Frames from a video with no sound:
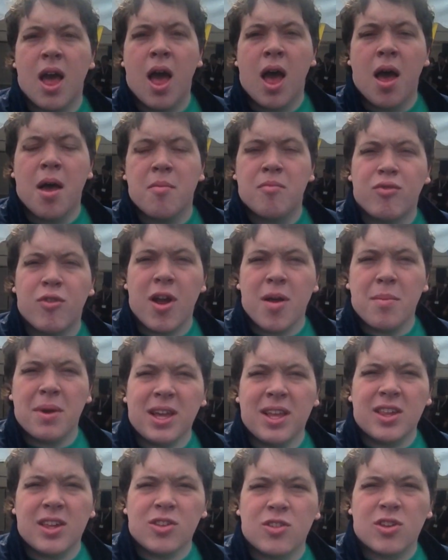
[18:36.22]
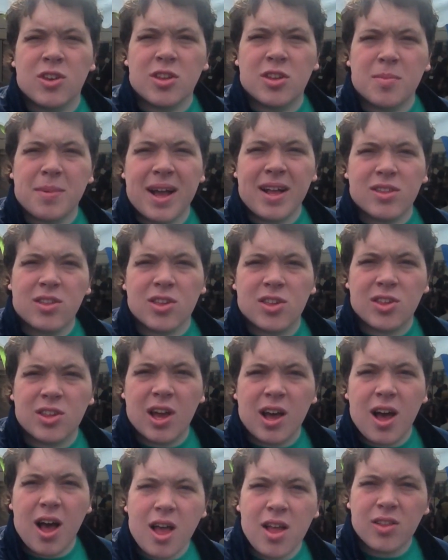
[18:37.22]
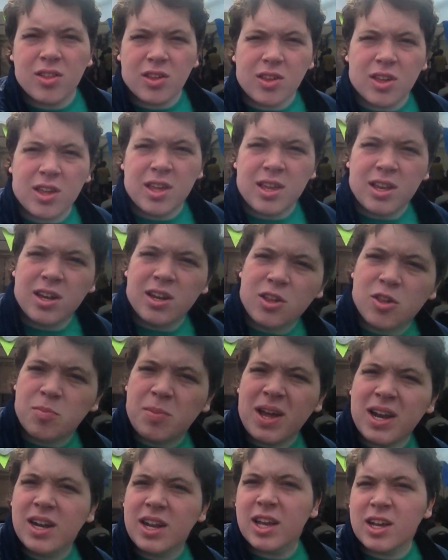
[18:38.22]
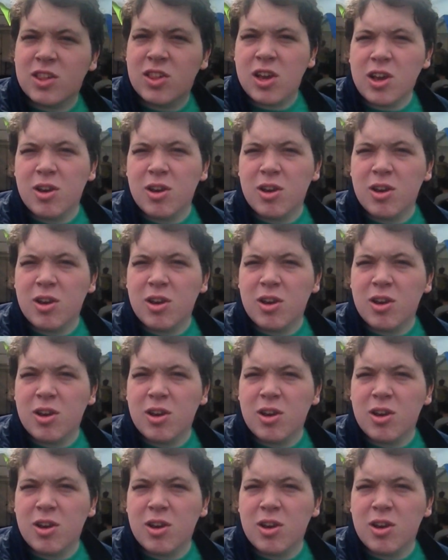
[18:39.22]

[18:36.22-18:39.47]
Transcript: Prayer meeting's just about to start in the Sputnik